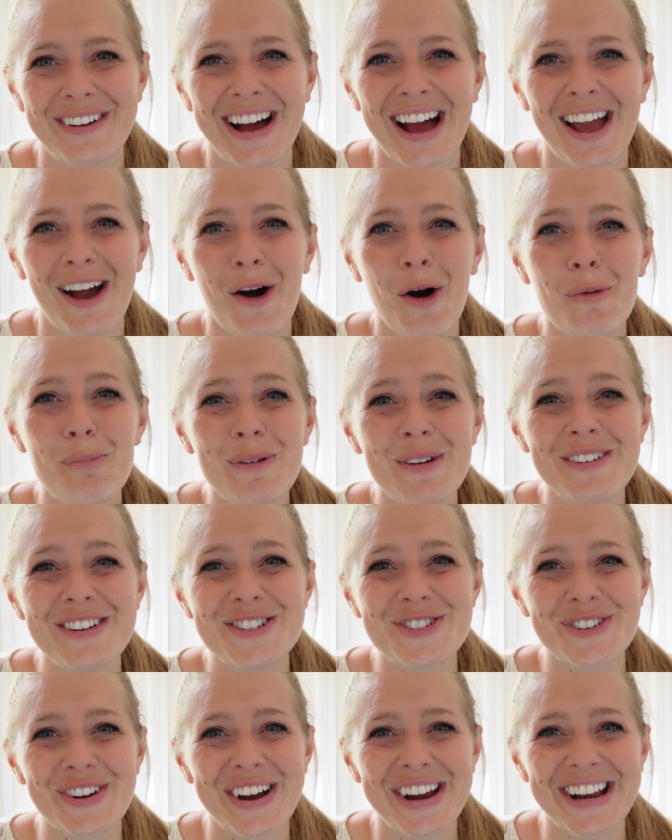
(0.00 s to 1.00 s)
I hope you
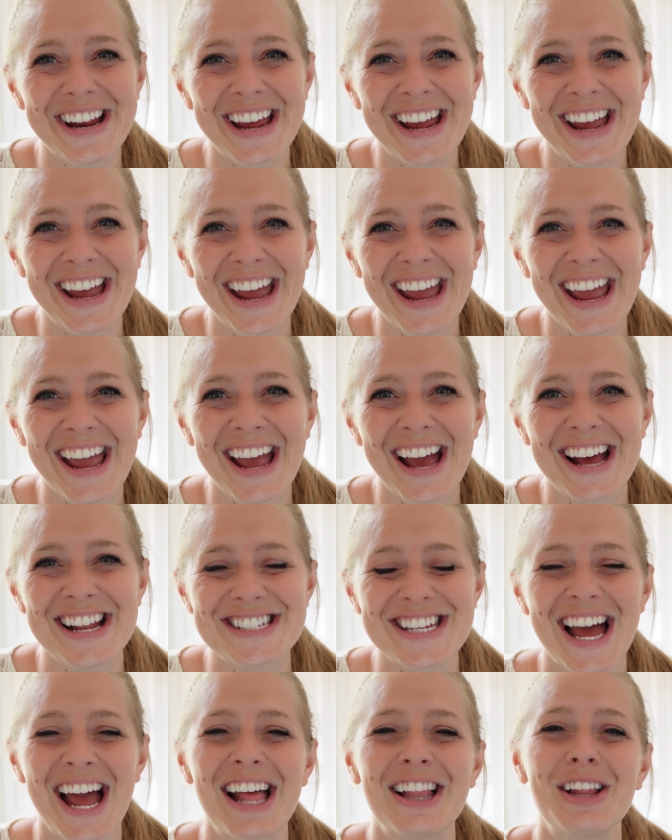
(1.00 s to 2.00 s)
enjoyed it,
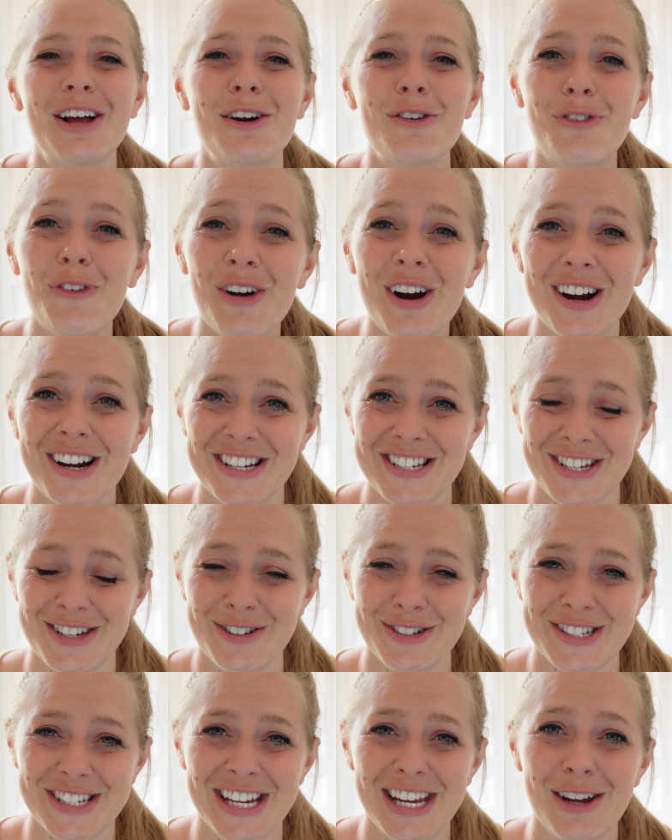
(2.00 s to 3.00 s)
and I look forward
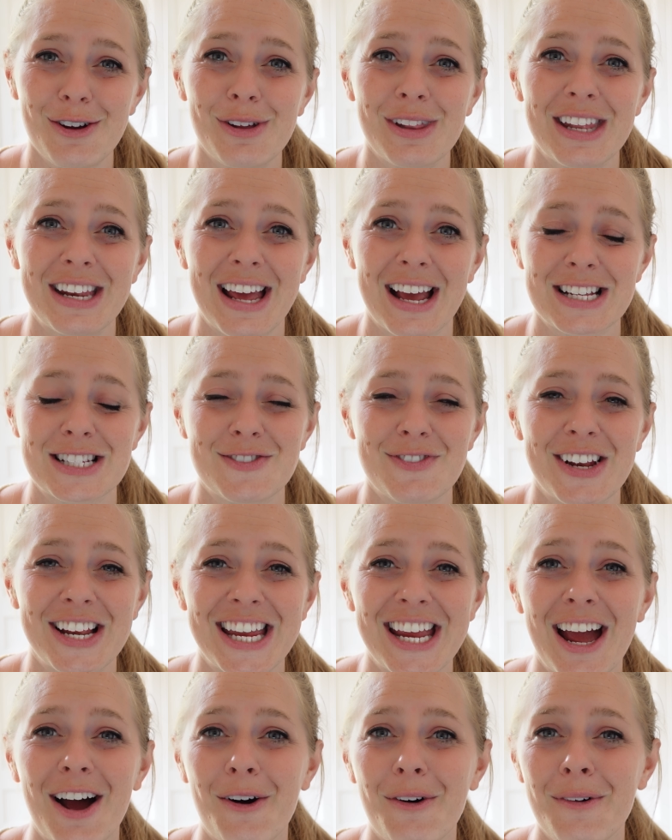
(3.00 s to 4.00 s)
to seeing you in the next
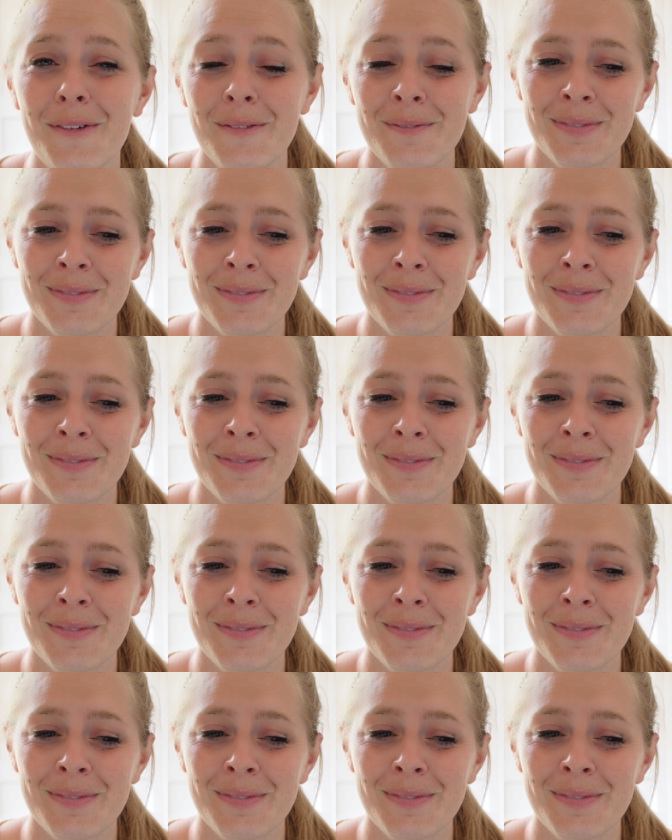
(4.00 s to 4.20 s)
video.